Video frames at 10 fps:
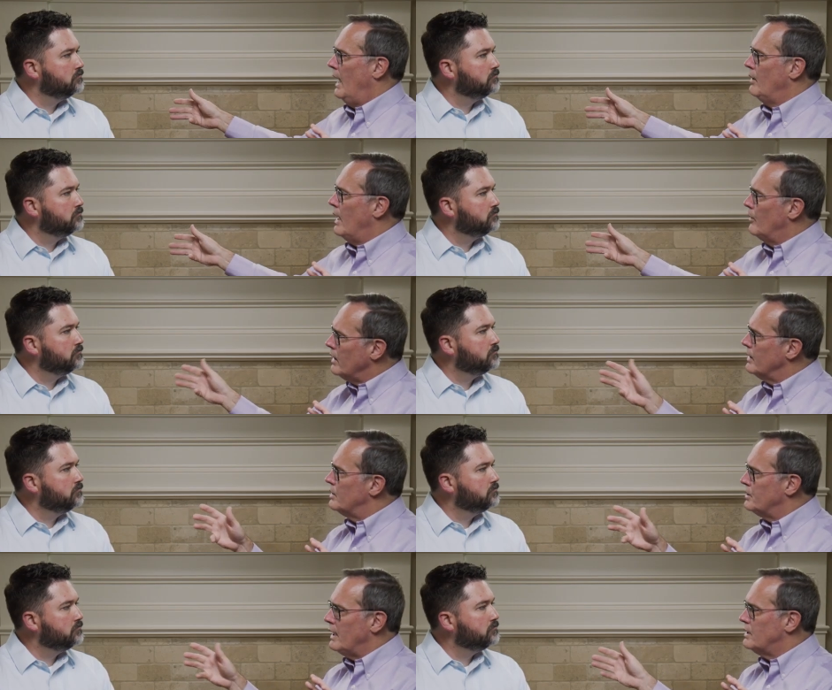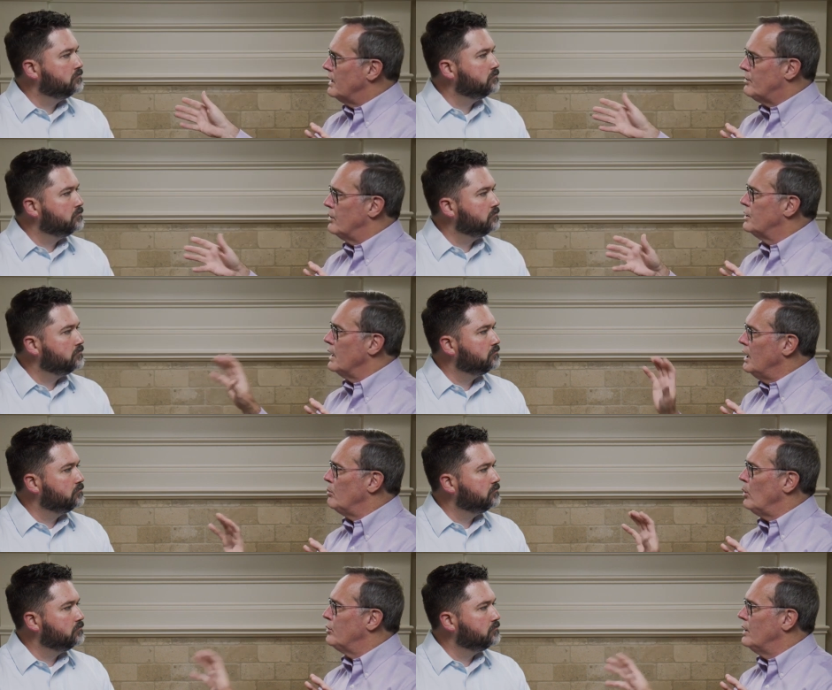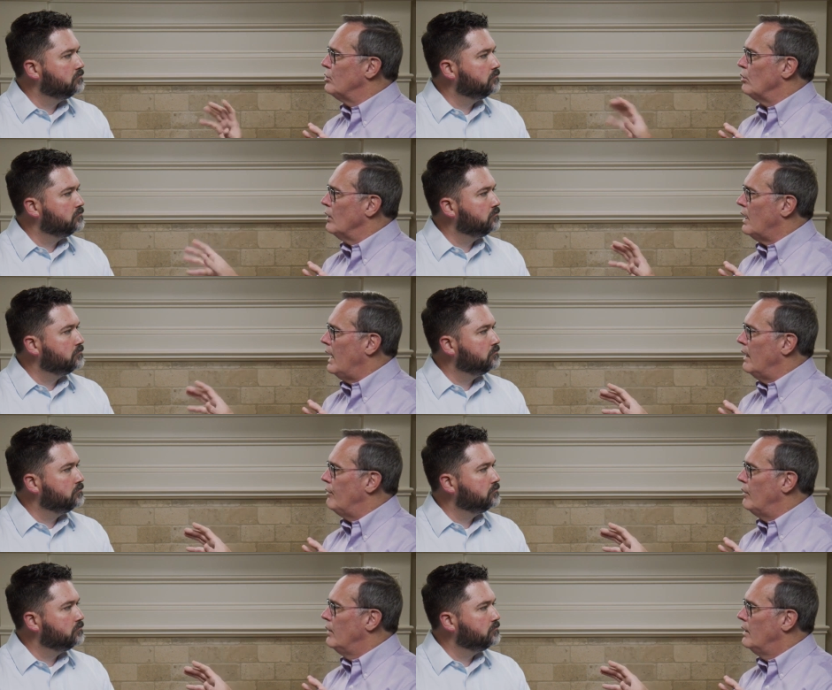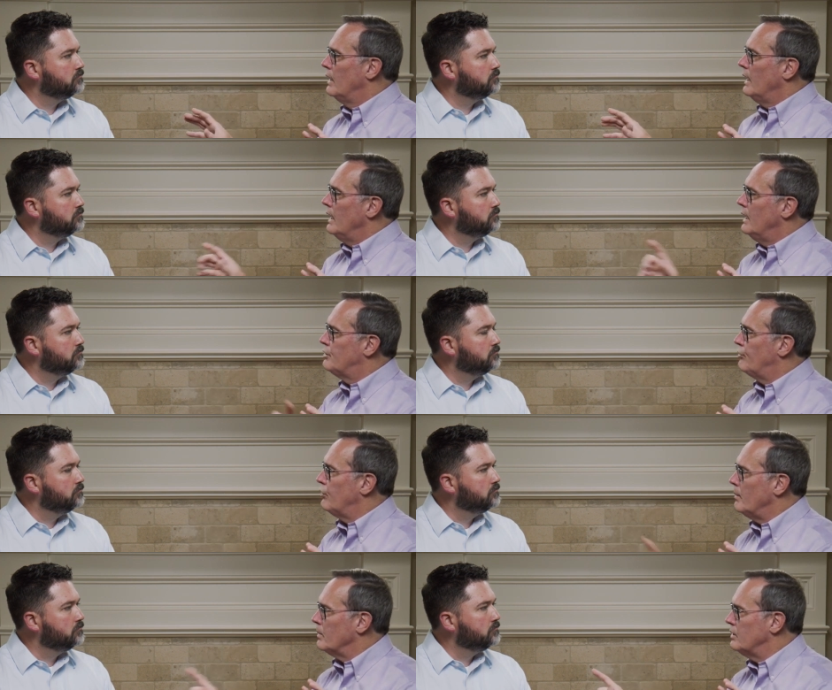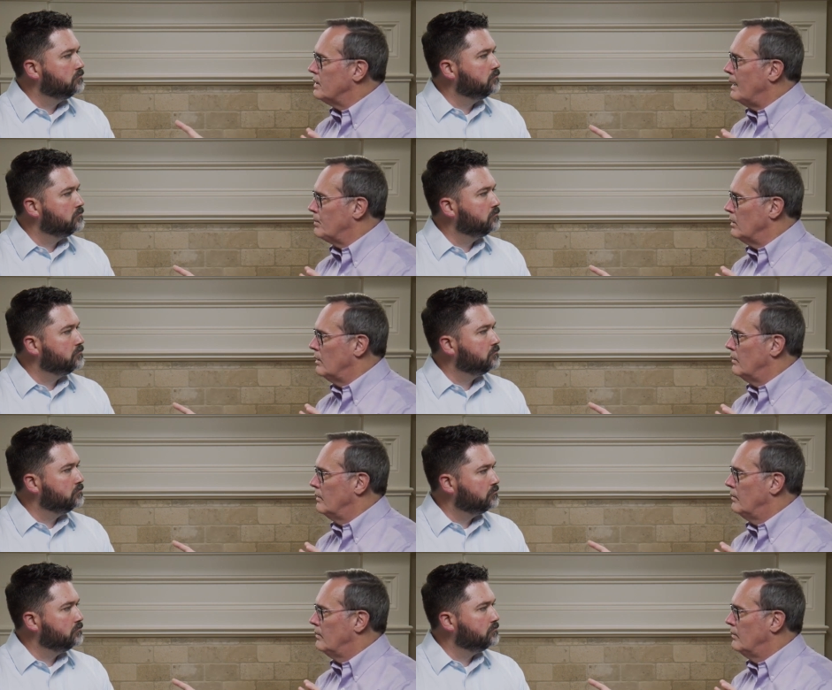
Speaker 1: And, and really, the state's interest in potential life is from conception.